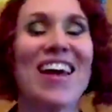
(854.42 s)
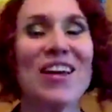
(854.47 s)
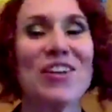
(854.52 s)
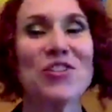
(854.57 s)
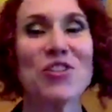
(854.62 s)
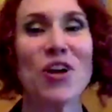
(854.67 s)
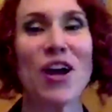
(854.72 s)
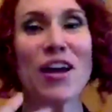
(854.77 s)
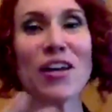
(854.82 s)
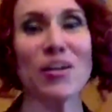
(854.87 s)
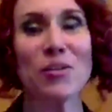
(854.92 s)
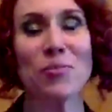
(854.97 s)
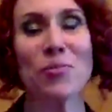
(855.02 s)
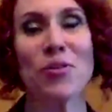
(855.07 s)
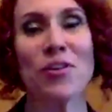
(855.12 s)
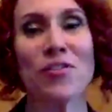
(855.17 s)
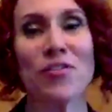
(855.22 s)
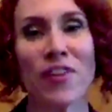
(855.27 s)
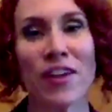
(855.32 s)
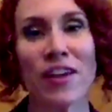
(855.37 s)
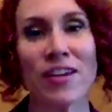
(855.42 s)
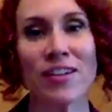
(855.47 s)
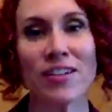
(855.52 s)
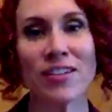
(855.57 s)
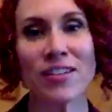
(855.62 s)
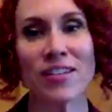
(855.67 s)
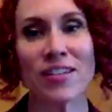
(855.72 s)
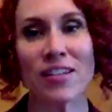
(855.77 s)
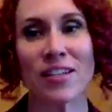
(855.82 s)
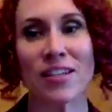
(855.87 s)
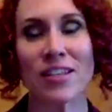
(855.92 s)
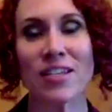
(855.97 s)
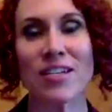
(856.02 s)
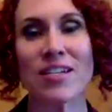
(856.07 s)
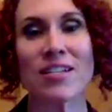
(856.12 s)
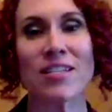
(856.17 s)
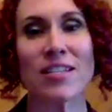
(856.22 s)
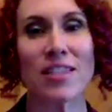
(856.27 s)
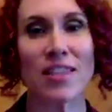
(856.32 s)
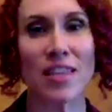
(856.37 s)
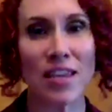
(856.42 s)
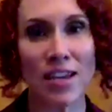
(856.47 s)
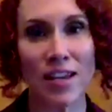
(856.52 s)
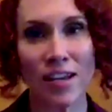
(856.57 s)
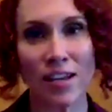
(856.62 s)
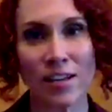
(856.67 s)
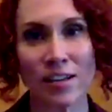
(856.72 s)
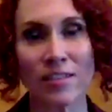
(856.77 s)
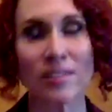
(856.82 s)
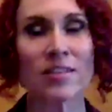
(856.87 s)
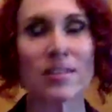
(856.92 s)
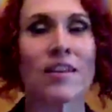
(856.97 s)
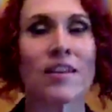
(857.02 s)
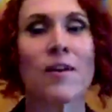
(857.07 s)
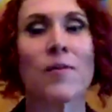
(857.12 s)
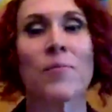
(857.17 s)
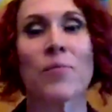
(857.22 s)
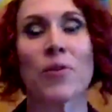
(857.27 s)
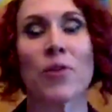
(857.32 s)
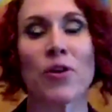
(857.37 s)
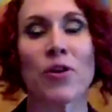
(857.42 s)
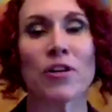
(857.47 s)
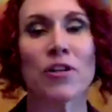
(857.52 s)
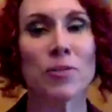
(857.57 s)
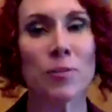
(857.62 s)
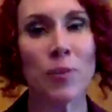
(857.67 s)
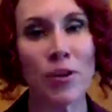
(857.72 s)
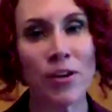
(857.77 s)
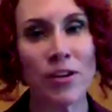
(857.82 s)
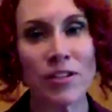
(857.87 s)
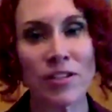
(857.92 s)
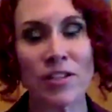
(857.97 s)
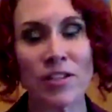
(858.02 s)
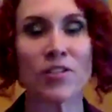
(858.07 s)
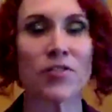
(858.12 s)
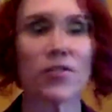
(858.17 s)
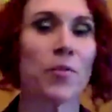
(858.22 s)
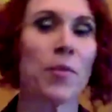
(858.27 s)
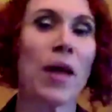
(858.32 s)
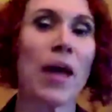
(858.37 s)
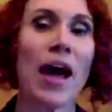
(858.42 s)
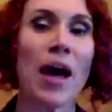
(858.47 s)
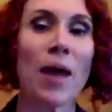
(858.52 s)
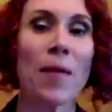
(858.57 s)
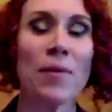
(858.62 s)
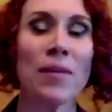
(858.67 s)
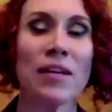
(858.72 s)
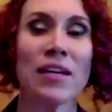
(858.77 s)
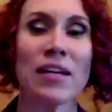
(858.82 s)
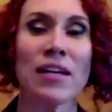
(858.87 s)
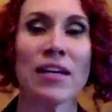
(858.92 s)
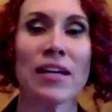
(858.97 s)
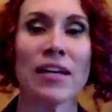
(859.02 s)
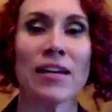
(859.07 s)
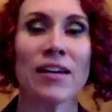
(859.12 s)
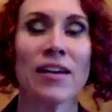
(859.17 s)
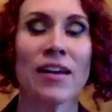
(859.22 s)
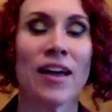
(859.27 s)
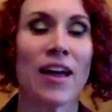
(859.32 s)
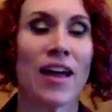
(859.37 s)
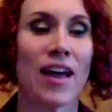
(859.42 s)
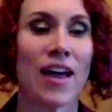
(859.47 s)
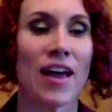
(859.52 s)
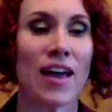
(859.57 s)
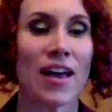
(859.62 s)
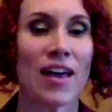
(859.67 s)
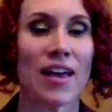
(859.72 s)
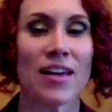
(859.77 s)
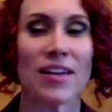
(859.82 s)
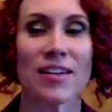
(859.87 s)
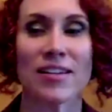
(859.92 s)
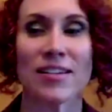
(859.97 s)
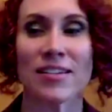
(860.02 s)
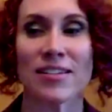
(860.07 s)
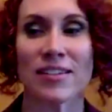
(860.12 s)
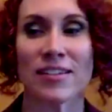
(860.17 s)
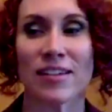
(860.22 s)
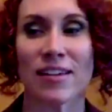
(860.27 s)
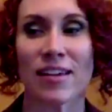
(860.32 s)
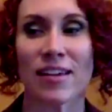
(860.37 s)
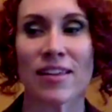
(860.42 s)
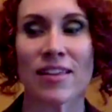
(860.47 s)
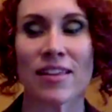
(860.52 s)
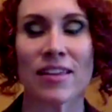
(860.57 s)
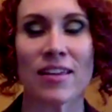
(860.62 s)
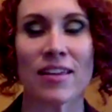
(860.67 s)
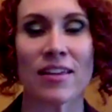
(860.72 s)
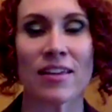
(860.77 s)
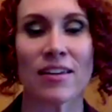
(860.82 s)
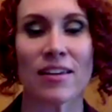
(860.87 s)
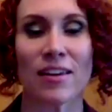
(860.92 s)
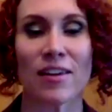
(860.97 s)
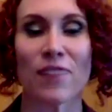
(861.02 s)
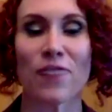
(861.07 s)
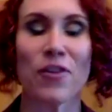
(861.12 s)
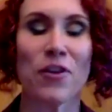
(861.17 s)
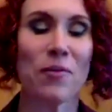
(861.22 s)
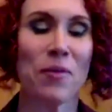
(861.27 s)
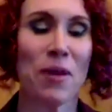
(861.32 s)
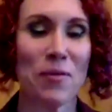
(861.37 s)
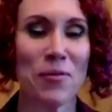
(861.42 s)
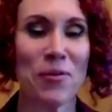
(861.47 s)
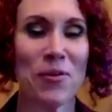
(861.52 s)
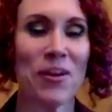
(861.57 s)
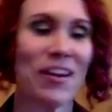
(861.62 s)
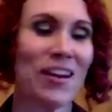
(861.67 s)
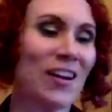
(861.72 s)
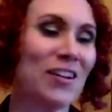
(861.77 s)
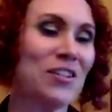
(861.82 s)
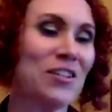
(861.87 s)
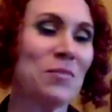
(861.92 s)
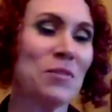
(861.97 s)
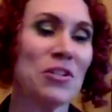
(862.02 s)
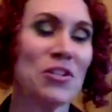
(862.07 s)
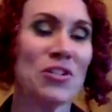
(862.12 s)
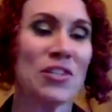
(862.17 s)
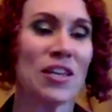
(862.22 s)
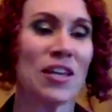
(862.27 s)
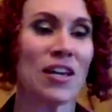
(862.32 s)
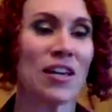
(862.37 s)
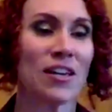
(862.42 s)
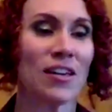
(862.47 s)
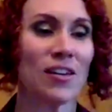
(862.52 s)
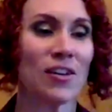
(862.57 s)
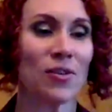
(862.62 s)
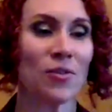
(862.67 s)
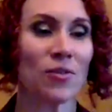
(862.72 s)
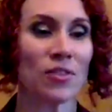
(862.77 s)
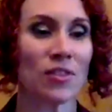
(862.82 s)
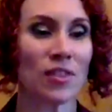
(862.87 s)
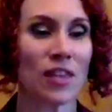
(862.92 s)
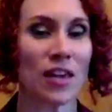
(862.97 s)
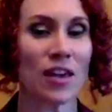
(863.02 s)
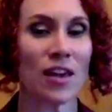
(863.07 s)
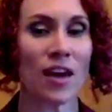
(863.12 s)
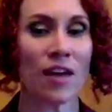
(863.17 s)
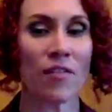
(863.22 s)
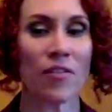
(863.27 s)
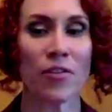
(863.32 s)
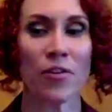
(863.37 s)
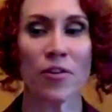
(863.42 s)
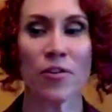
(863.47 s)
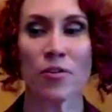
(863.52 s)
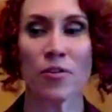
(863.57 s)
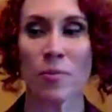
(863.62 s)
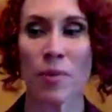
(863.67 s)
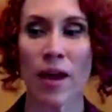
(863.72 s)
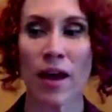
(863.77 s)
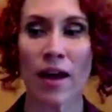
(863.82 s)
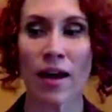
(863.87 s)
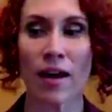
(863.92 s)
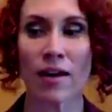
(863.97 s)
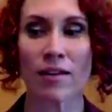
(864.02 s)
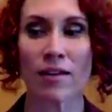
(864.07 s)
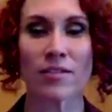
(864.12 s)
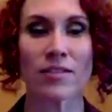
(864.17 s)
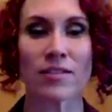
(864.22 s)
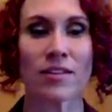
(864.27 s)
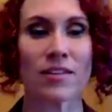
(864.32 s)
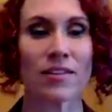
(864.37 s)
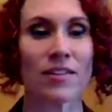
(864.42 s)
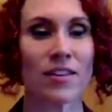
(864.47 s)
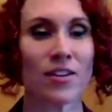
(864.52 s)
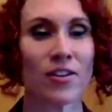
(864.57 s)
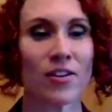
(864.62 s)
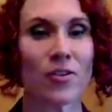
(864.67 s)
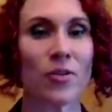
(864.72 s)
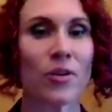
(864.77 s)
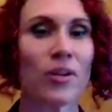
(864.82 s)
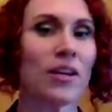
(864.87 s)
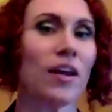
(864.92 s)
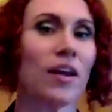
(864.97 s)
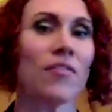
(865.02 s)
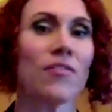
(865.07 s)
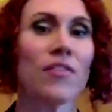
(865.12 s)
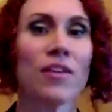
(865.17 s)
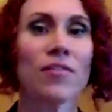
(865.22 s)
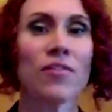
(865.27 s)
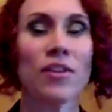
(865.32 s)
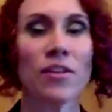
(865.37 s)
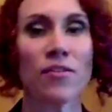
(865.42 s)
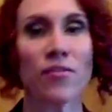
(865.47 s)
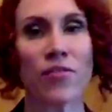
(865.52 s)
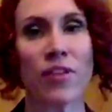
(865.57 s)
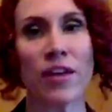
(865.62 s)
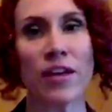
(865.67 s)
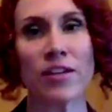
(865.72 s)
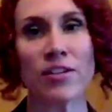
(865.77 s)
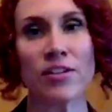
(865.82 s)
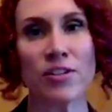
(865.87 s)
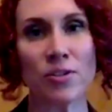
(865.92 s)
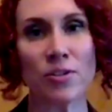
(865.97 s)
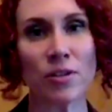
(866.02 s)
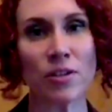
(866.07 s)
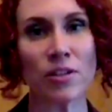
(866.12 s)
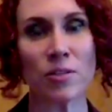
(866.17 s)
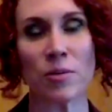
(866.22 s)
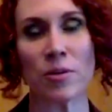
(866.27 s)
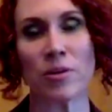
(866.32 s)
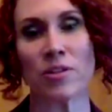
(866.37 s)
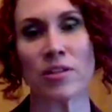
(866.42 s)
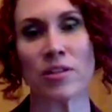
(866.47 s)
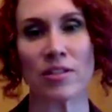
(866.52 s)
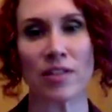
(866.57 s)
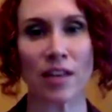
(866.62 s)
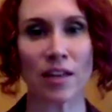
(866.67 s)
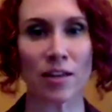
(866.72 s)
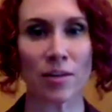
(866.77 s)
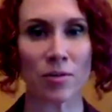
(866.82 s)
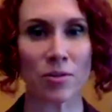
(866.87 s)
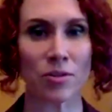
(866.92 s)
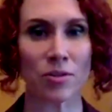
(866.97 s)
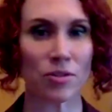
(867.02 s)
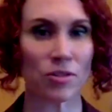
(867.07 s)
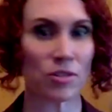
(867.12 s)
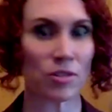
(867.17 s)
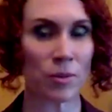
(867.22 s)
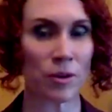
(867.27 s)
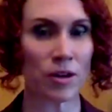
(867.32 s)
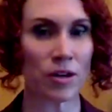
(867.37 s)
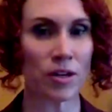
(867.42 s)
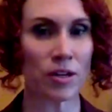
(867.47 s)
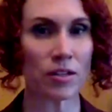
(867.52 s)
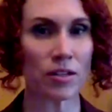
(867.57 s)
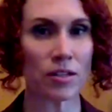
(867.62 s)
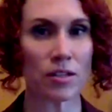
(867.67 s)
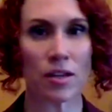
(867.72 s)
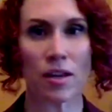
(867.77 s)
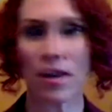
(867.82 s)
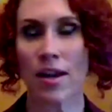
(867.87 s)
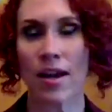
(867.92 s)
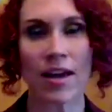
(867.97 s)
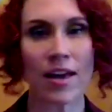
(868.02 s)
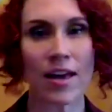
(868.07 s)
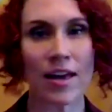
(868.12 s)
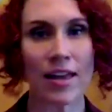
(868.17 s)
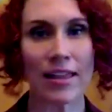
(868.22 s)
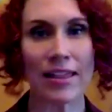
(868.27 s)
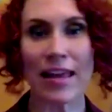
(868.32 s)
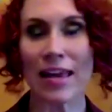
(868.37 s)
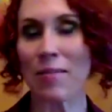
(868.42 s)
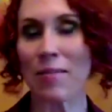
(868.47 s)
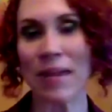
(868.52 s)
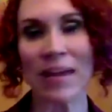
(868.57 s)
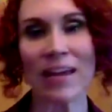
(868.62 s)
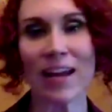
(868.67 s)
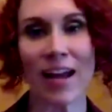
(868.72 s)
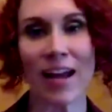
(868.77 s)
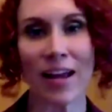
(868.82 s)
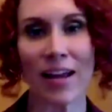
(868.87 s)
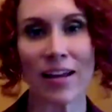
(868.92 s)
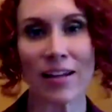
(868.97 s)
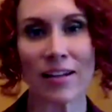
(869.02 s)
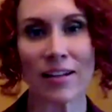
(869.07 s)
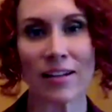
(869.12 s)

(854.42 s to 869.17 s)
trying to prevent these things or experiences from happening. And then a friend of mine pointed out to me, she's like, you know, they have their own paths, and they're going to have, even if they do experience exactly what you experienced, they may not